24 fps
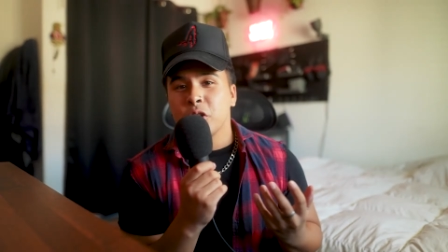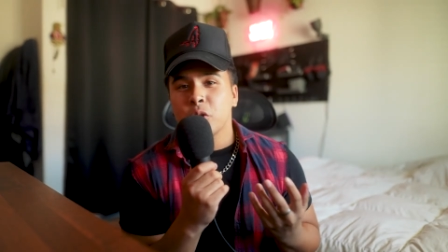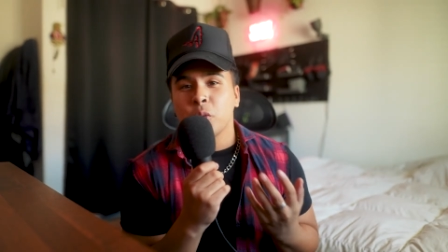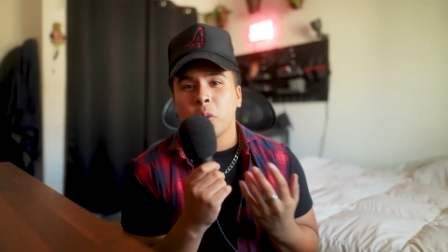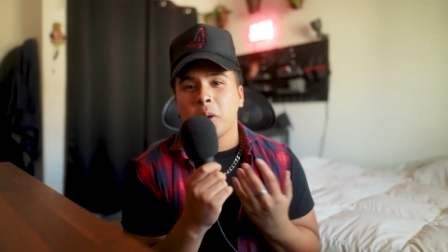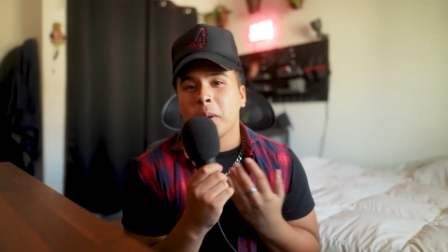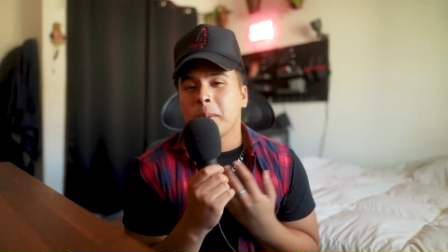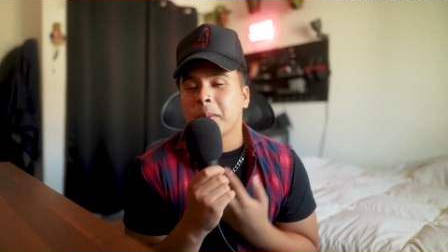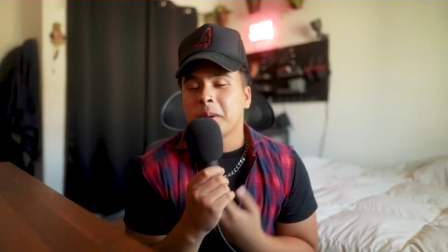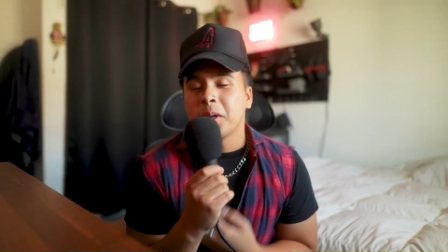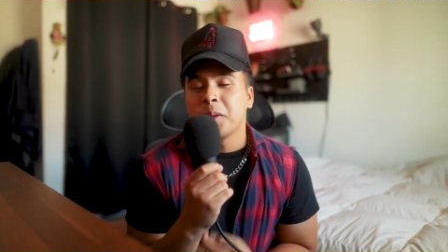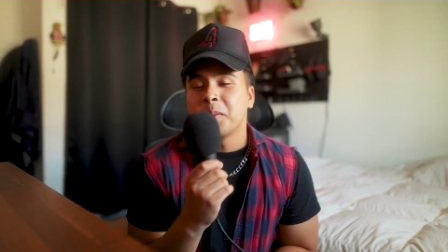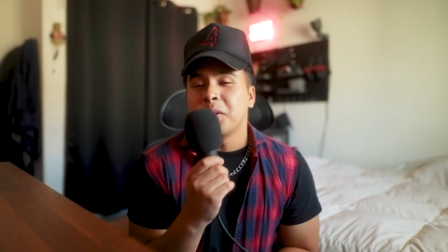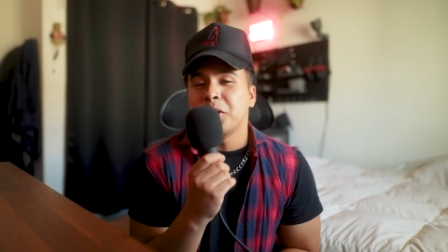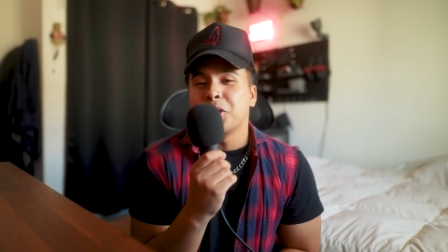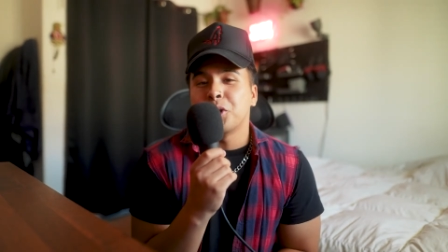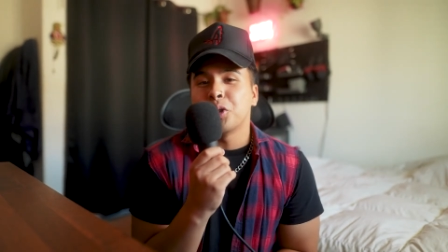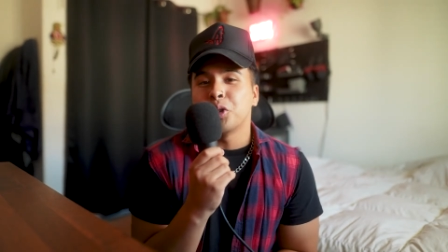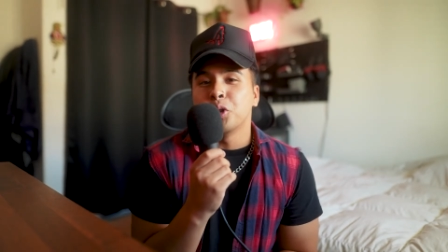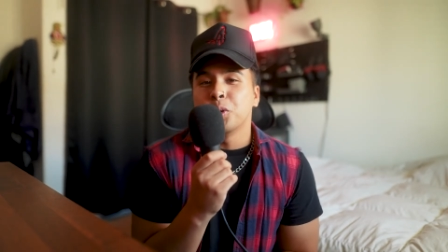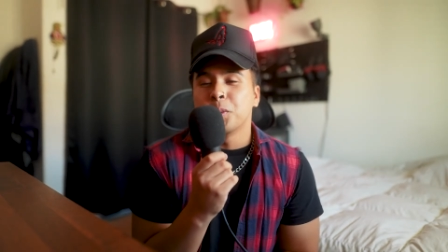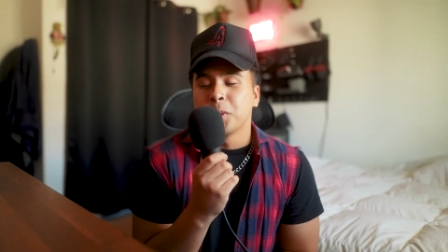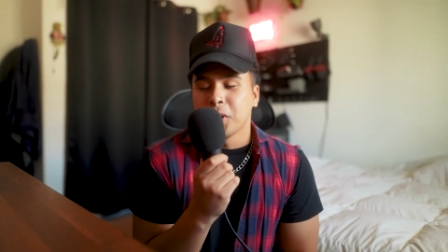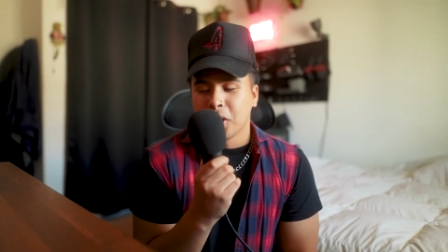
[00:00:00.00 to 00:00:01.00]
where I'm going to be
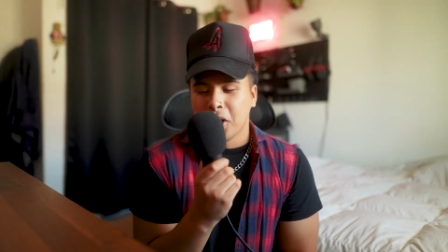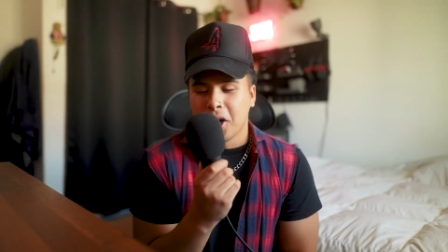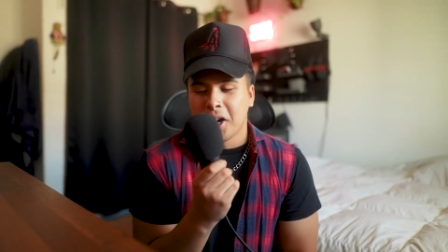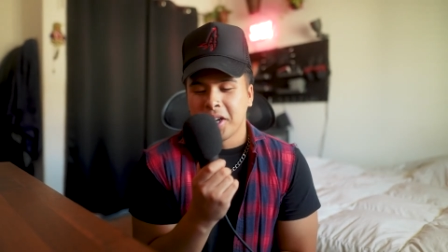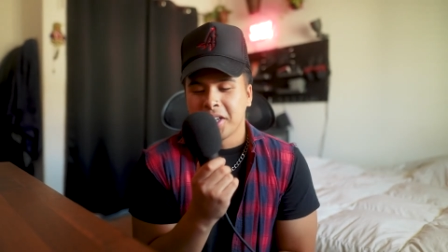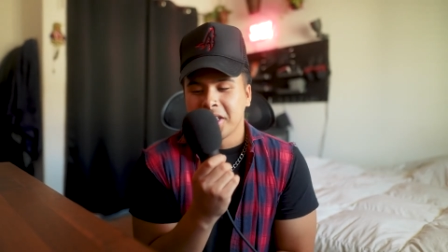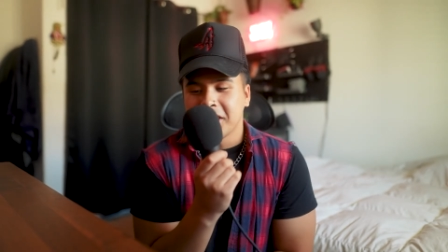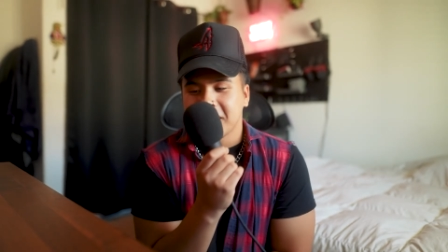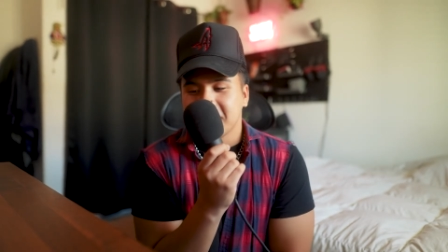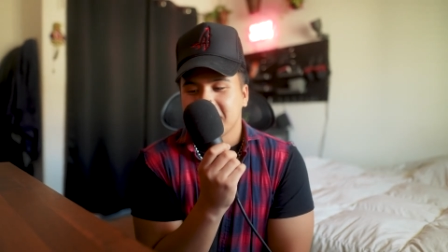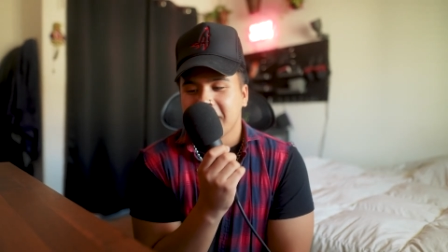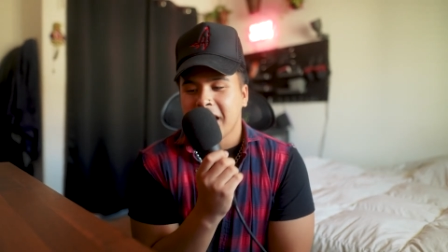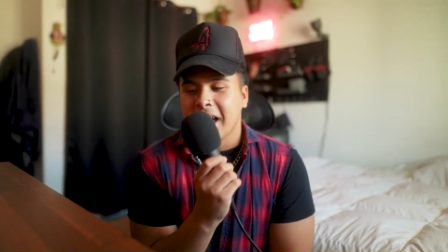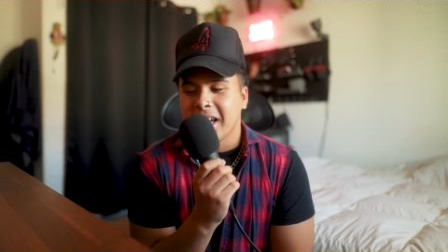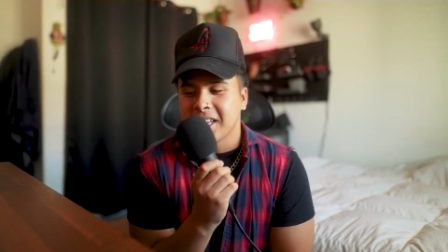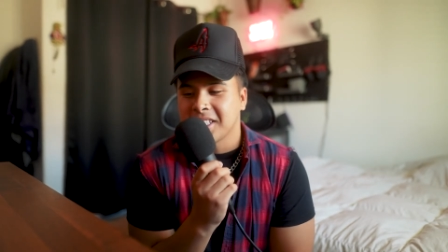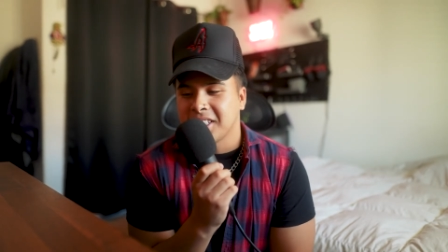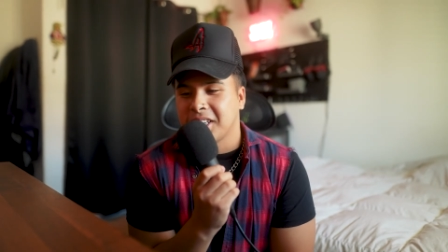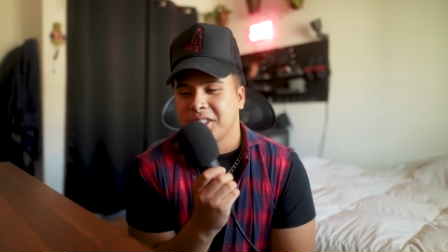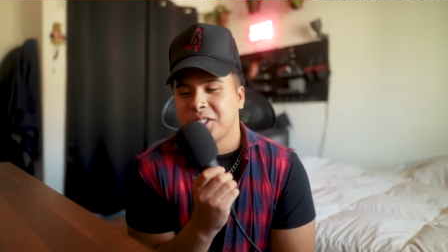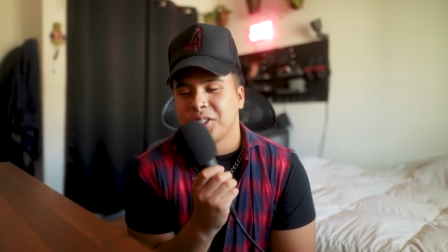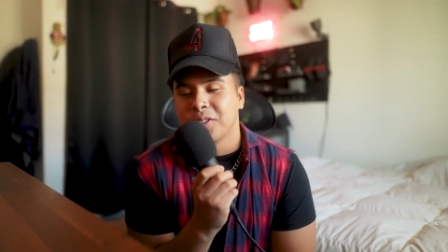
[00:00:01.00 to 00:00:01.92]
super honest as a